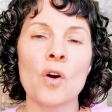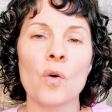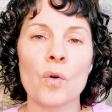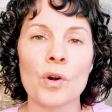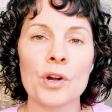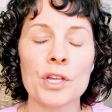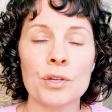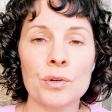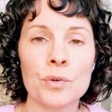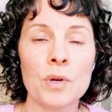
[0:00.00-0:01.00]
or
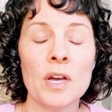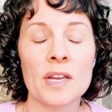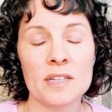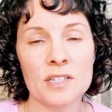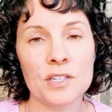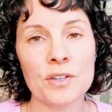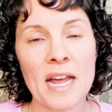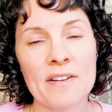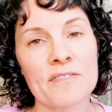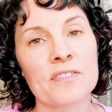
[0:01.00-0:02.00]
you continue to
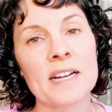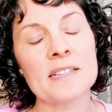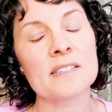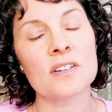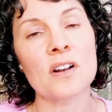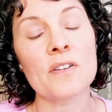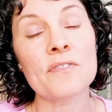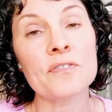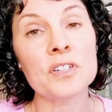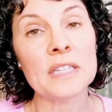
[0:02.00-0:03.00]
have friends and are not
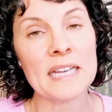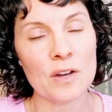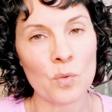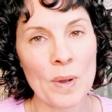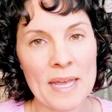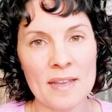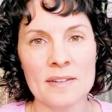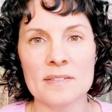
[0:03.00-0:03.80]
fully awakened